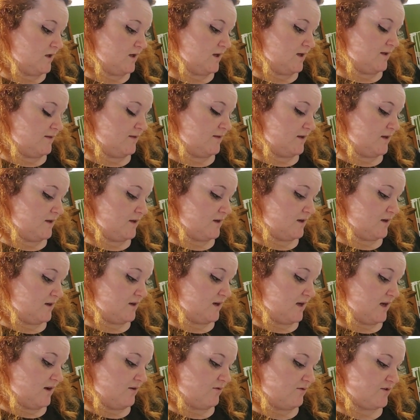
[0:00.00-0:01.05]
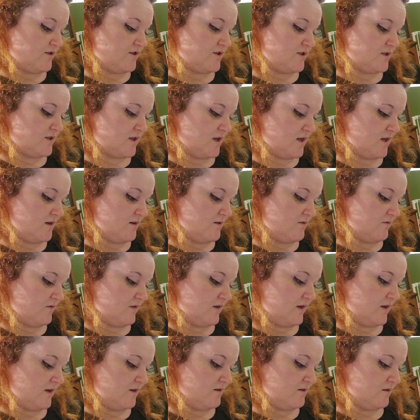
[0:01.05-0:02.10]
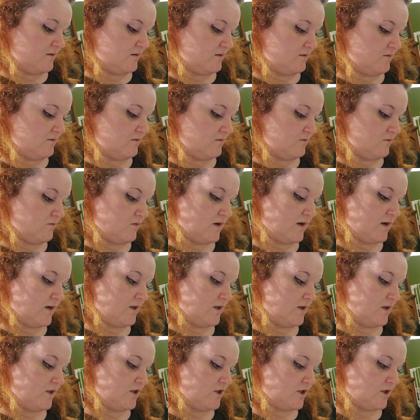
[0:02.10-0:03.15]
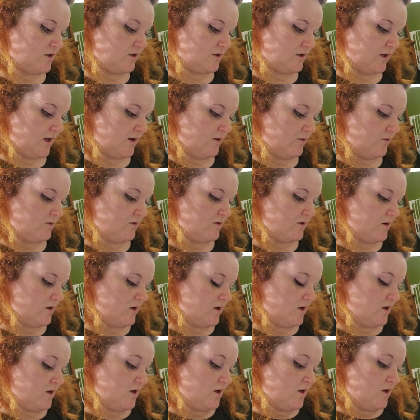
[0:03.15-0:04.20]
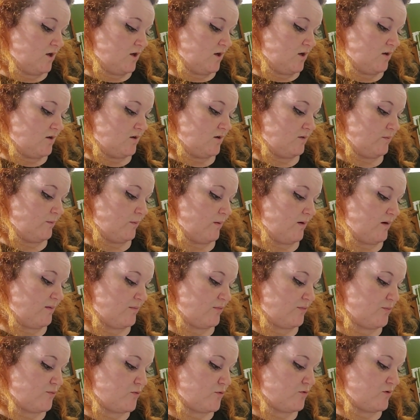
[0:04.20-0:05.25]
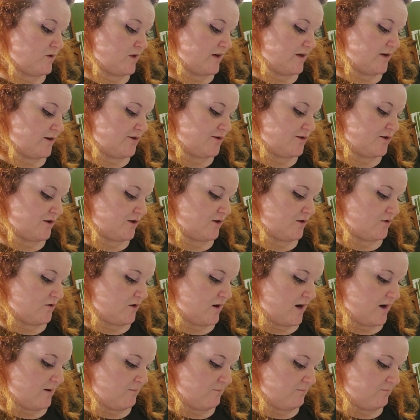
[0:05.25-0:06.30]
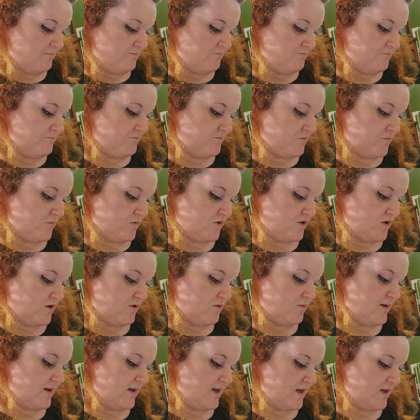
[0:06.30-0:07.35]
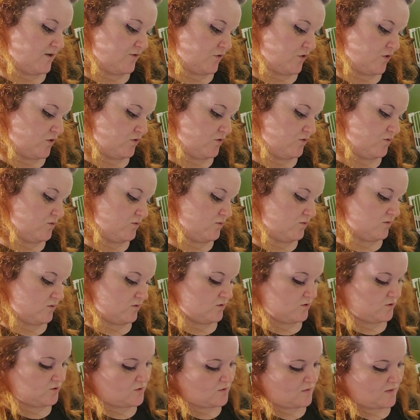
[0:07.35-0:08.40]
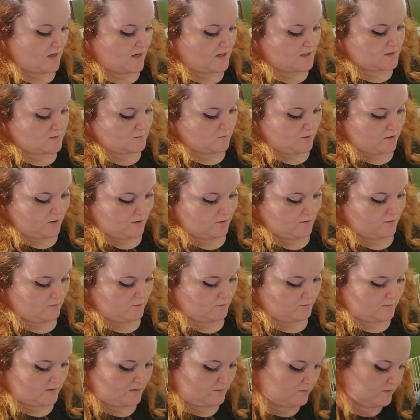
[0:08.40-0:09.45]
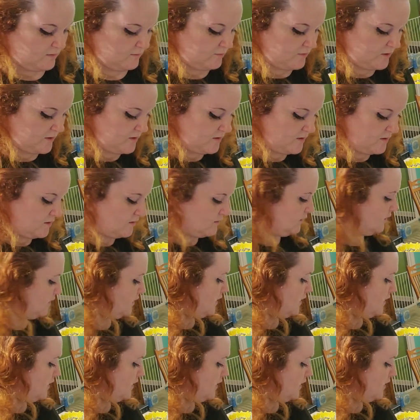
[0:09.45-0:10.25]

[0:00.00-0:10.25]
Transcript: And then uh, now it's just kind of like finally chilled out. My mom's pool liner took a crap, so we had to do that tomorrow. Me and my brother,